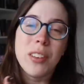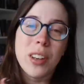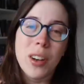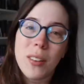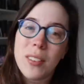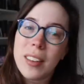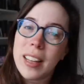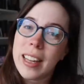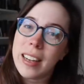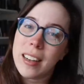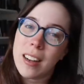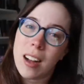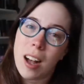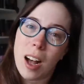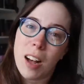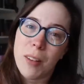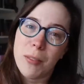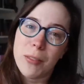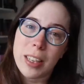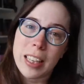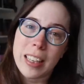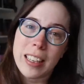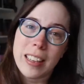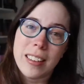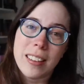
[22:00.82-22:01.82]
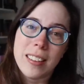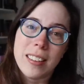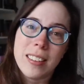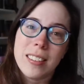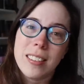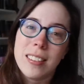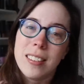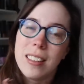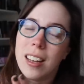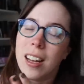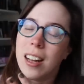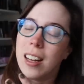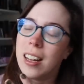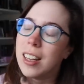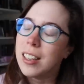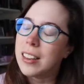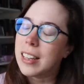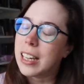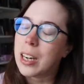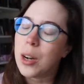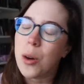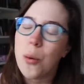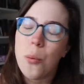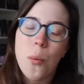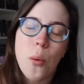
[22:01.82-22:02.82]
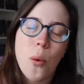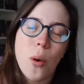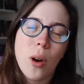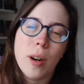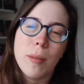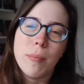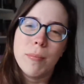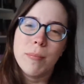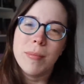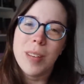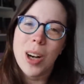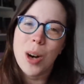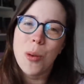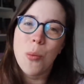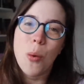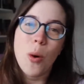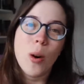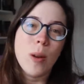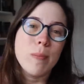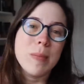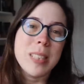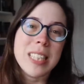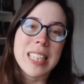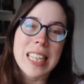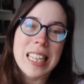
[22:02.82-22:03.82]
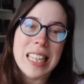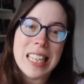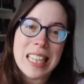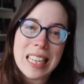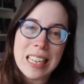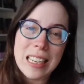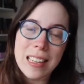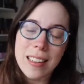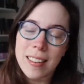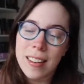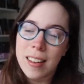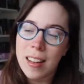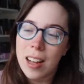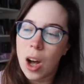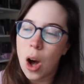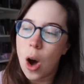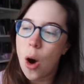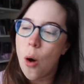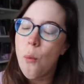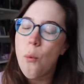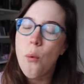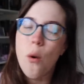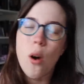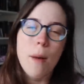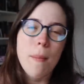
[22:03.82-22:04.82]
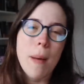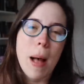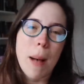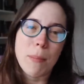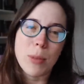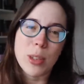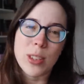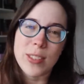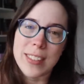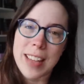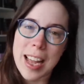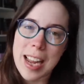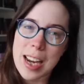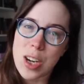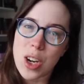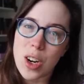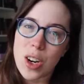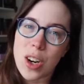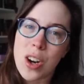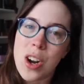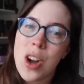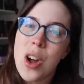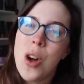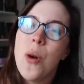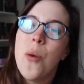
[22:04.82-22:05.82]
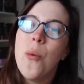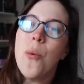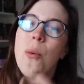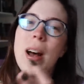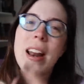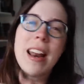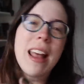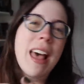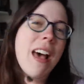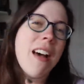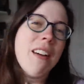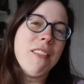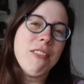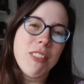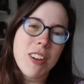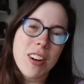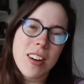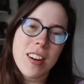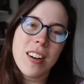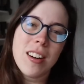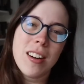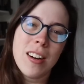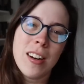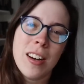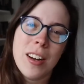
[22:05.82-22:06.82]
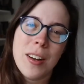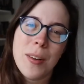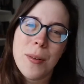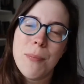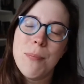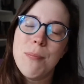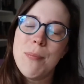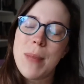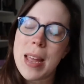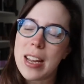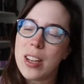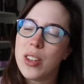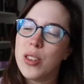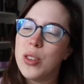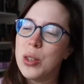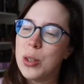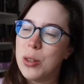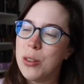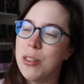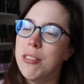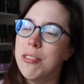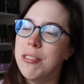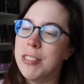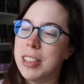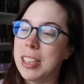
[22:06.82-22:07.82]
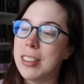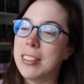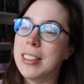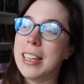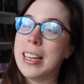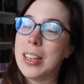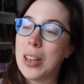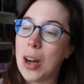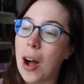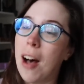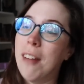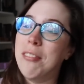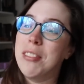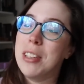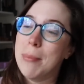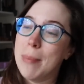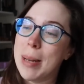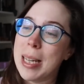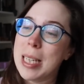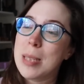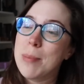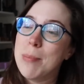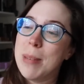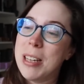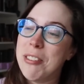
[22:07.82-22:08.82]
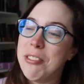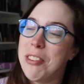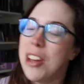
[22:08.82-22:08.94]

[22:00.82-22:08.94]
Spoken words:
If you don't like coffee, like a warm tea, a warm apple cider, whatever makes you feel like coffee makes me